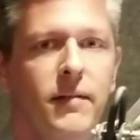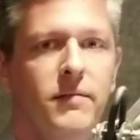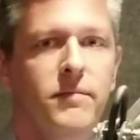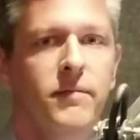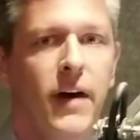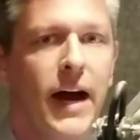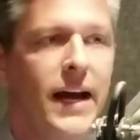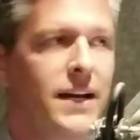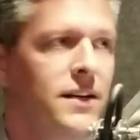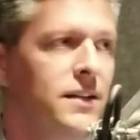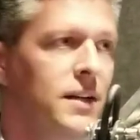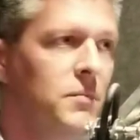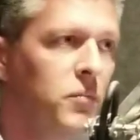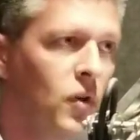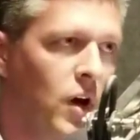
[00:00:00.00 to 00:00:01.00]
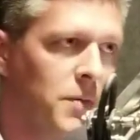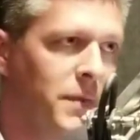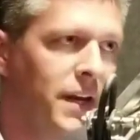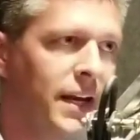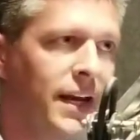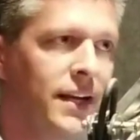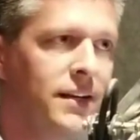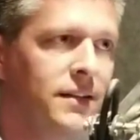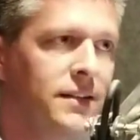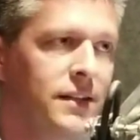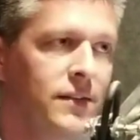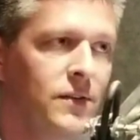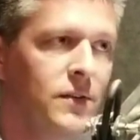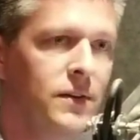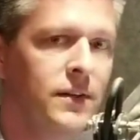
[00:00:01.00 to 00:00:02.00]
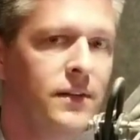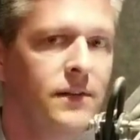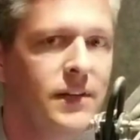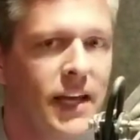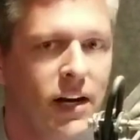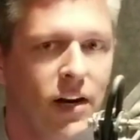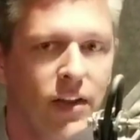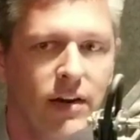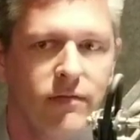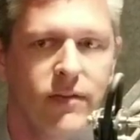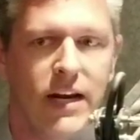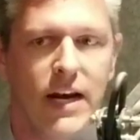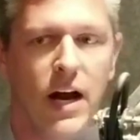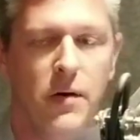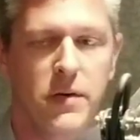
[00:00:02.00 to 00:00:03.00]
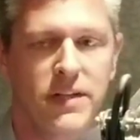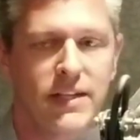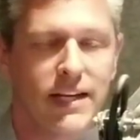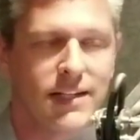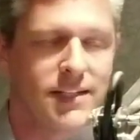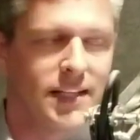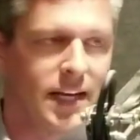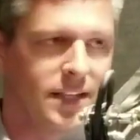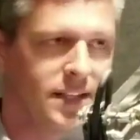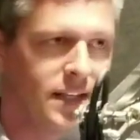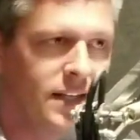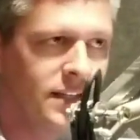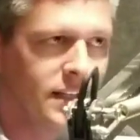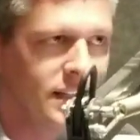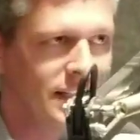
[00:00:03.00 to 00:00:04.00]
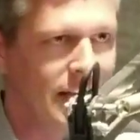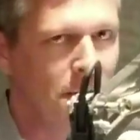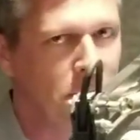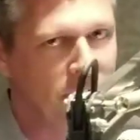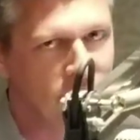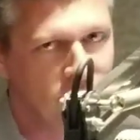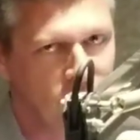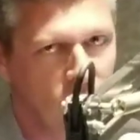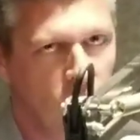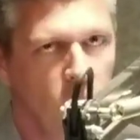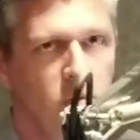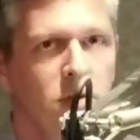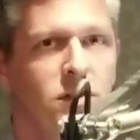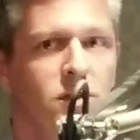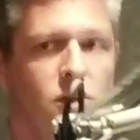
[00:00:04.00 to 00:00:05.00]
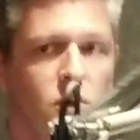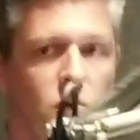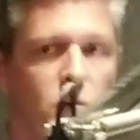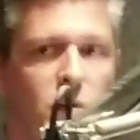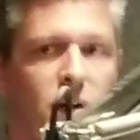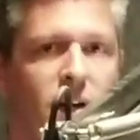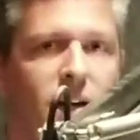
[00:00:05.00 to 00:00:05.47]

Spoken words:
find employment and to get on their feet. I always like to say it's a stepping stone to